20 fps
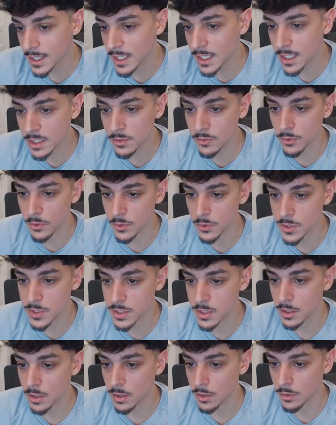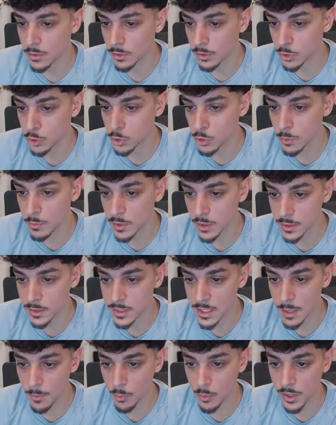inverse the 2-minute
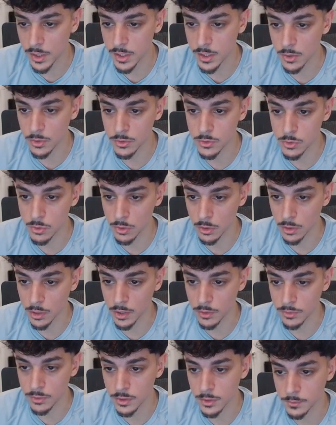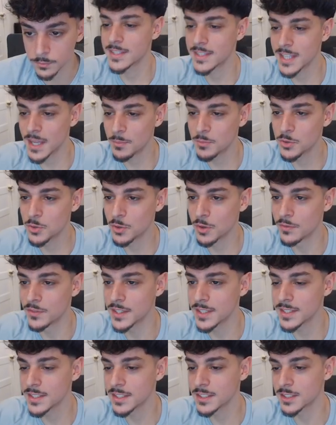gap right here to the left. Step 2 of
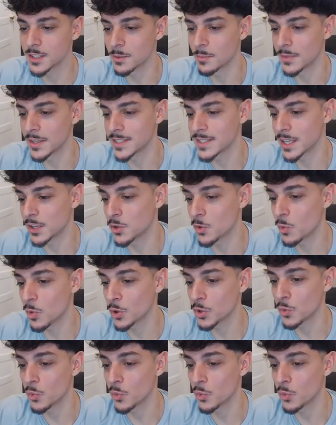this system is that you want to